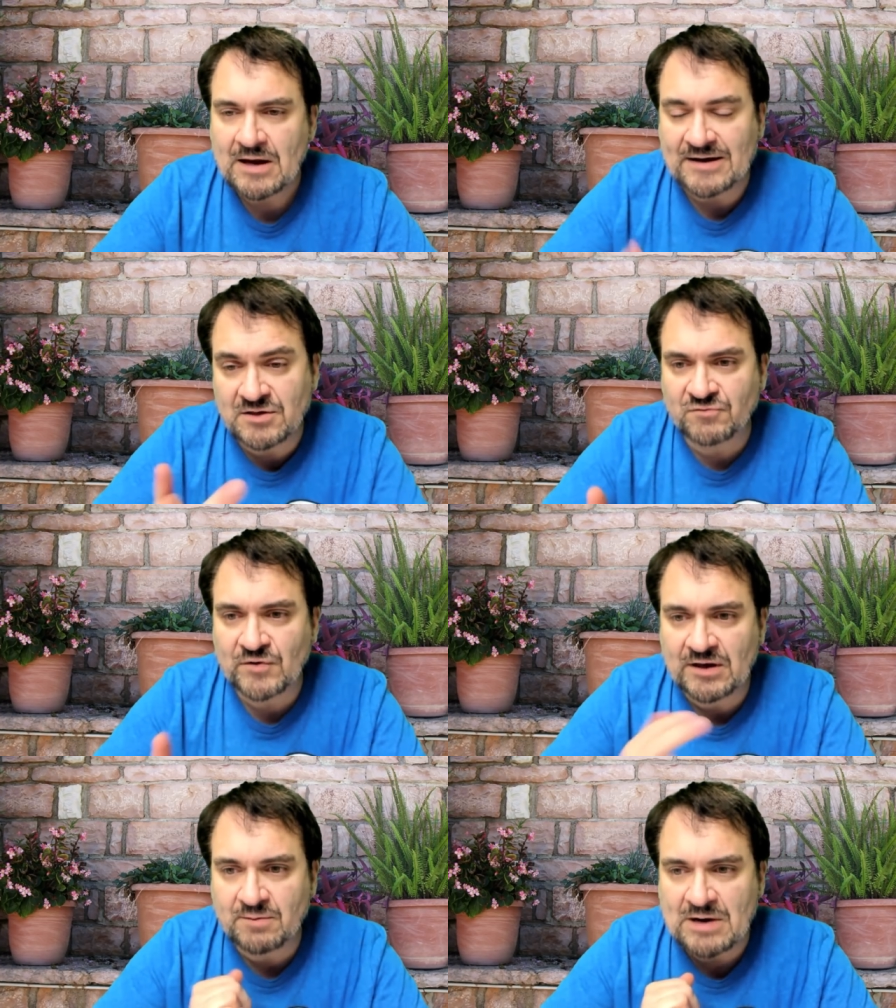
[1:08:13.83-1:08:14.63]
I didn't
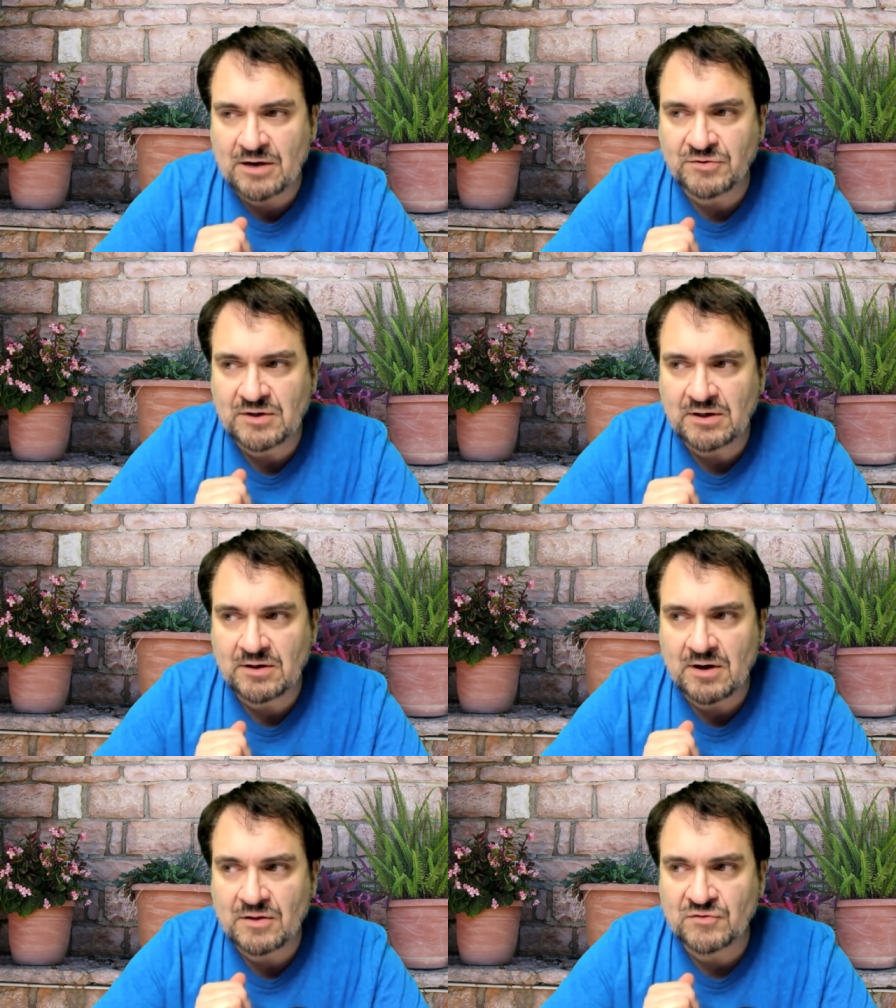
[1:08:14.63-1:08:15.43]
forget about
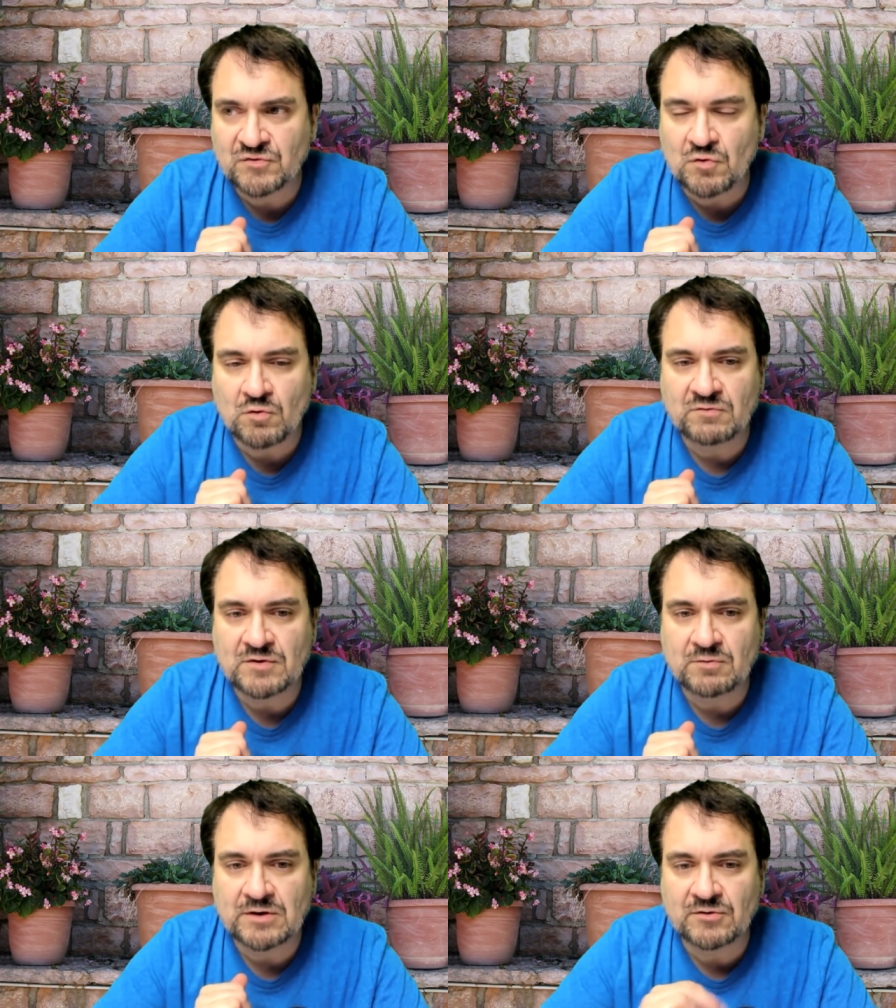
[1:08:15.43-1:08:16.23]
the uh, the store
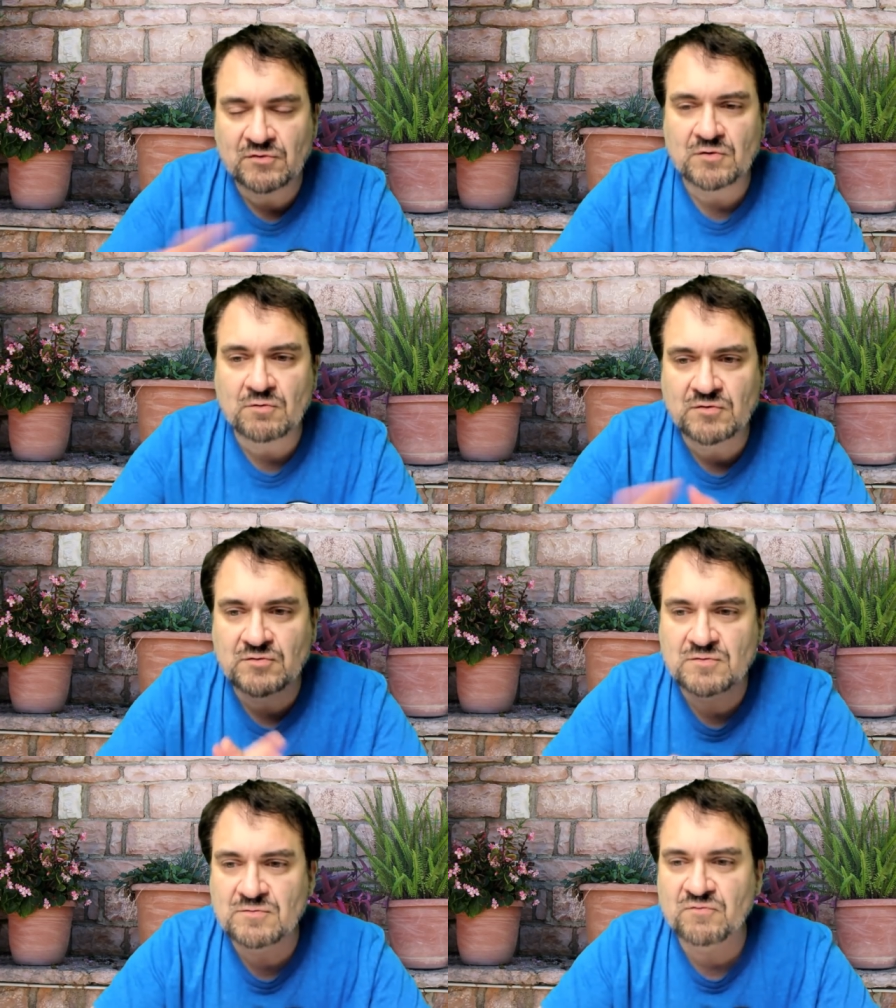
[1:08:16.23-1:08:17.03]
review either. So
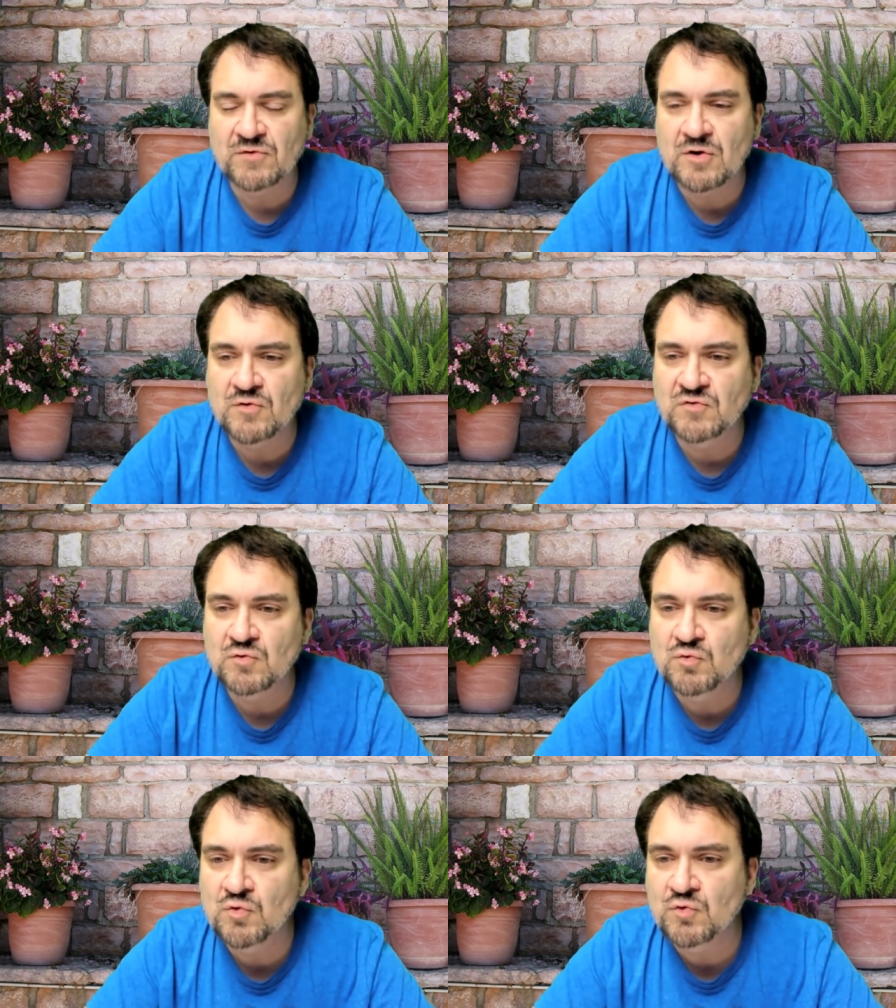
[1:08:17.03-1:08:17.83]
for those
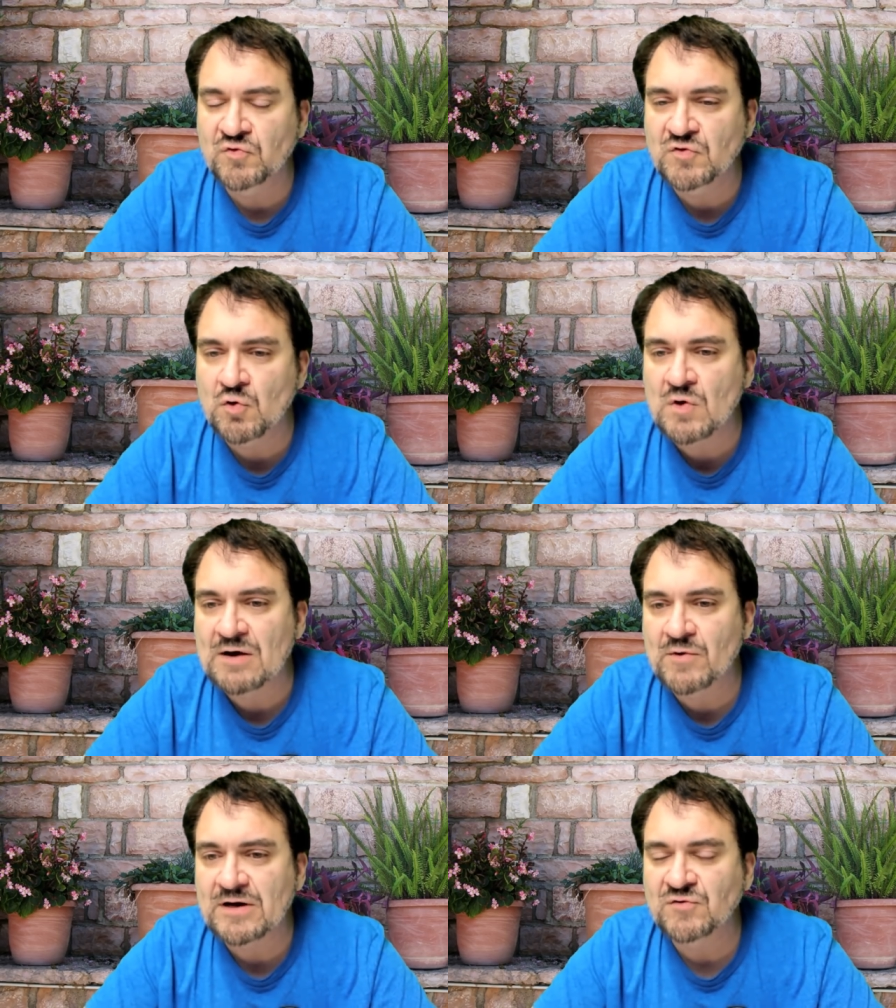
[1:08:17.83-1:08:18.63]
who who still
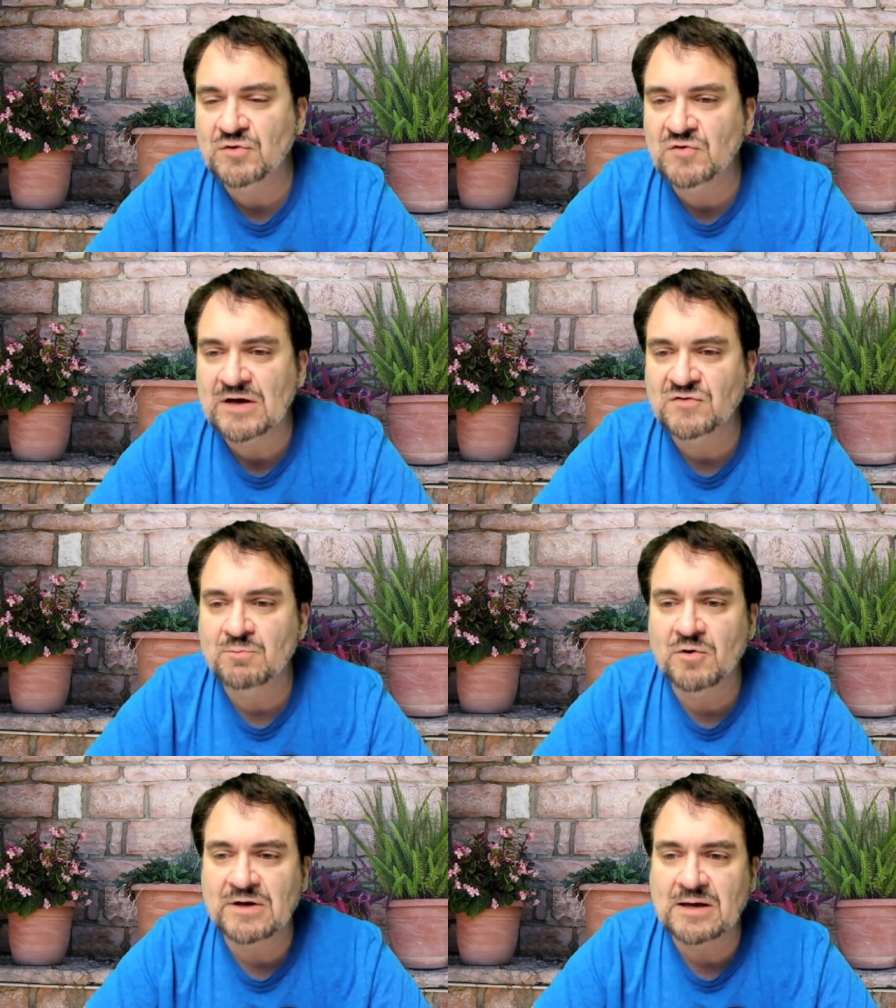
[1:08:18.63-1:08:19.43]
want one, I'll still take
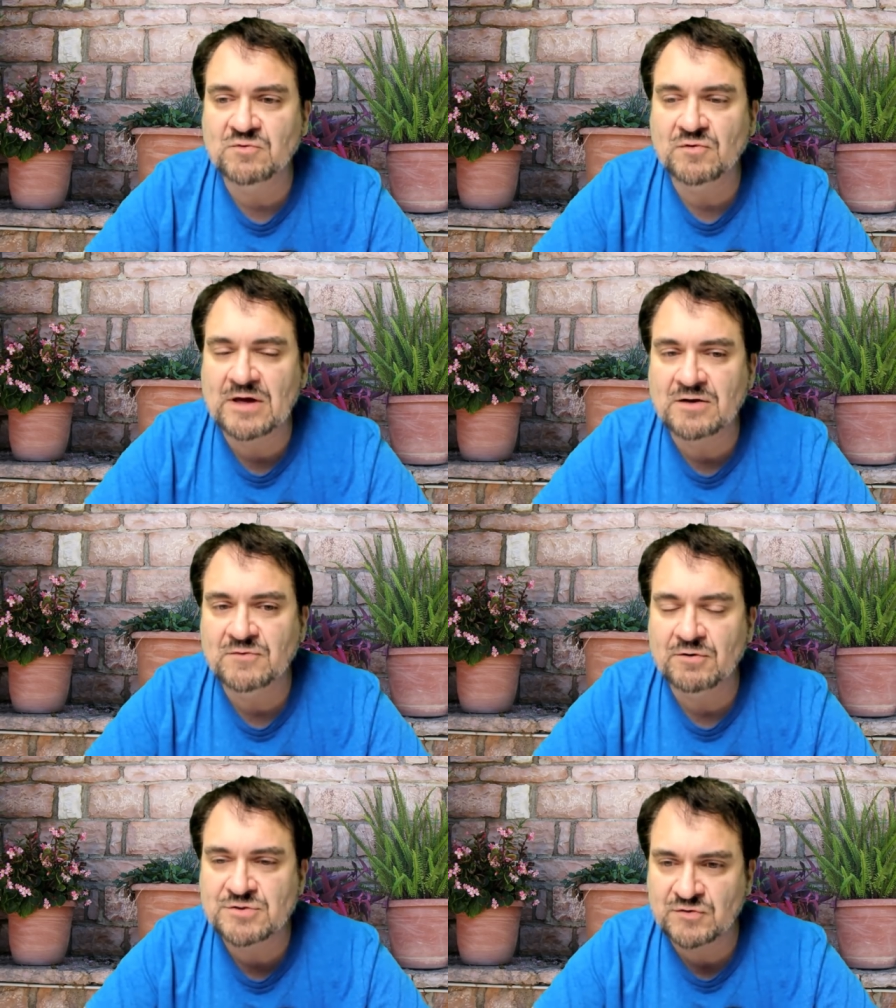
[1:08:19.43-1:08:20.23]
some more names for that
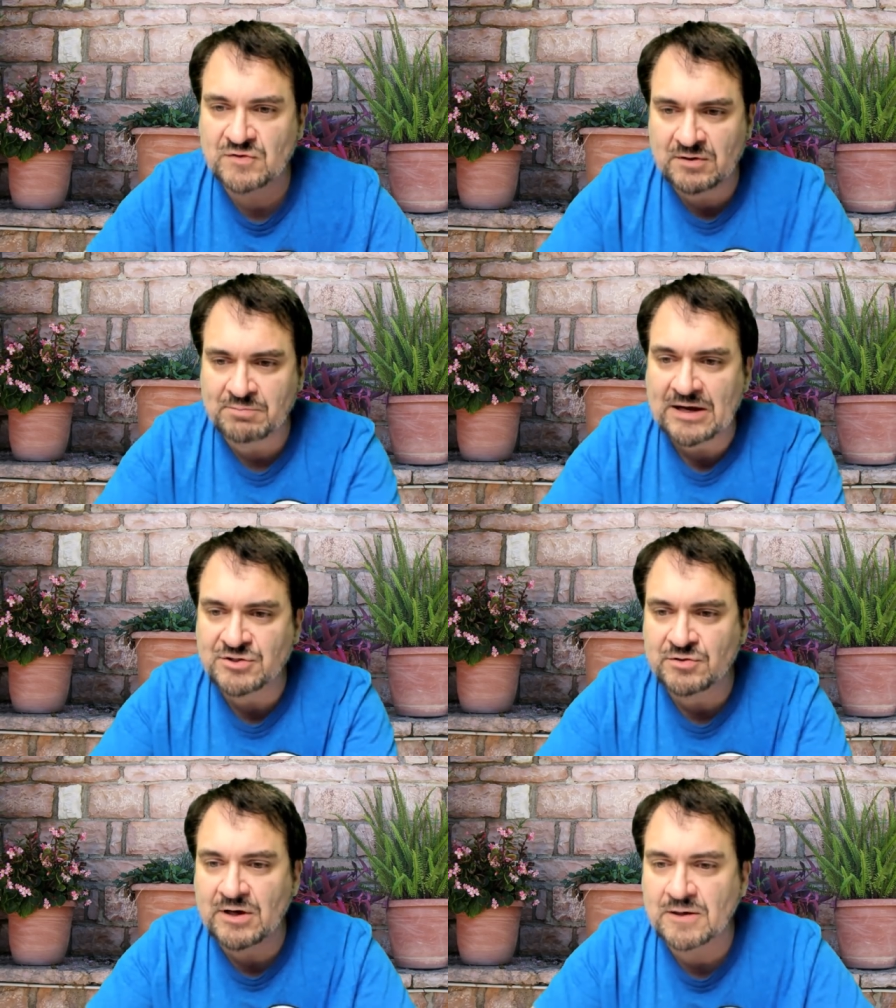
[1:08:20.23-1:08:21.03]
if you're interested in
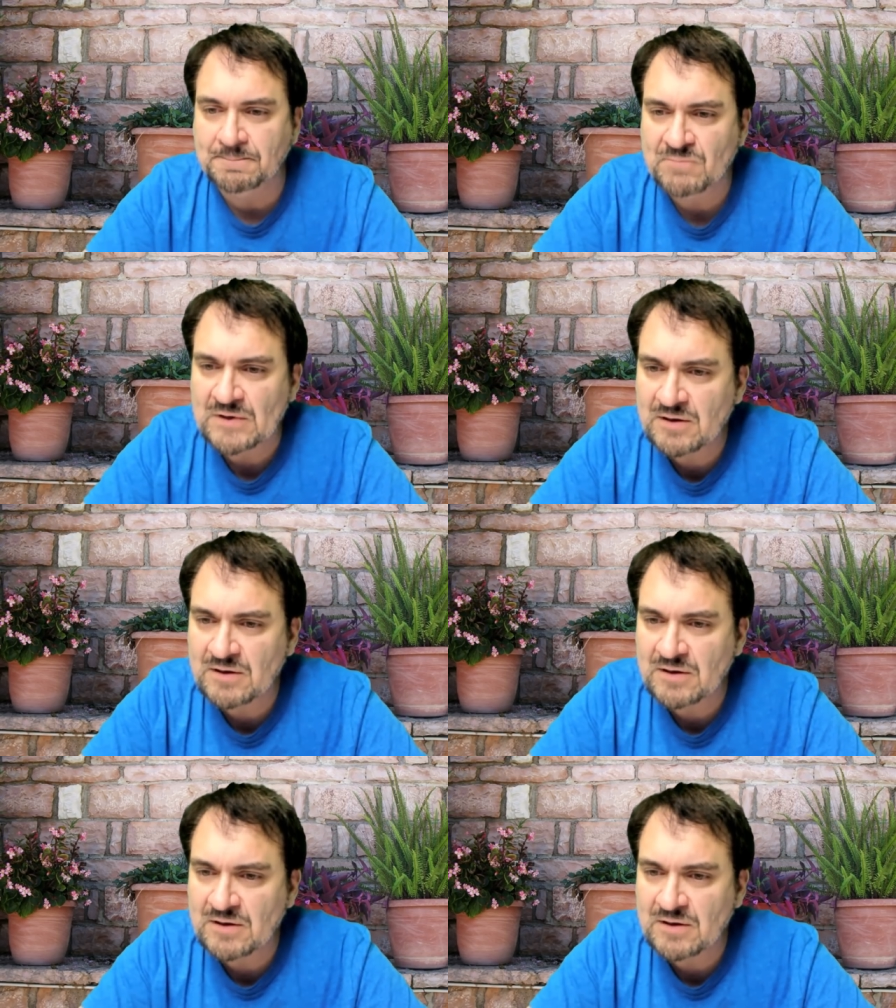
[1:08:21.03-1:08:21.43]
Patreon.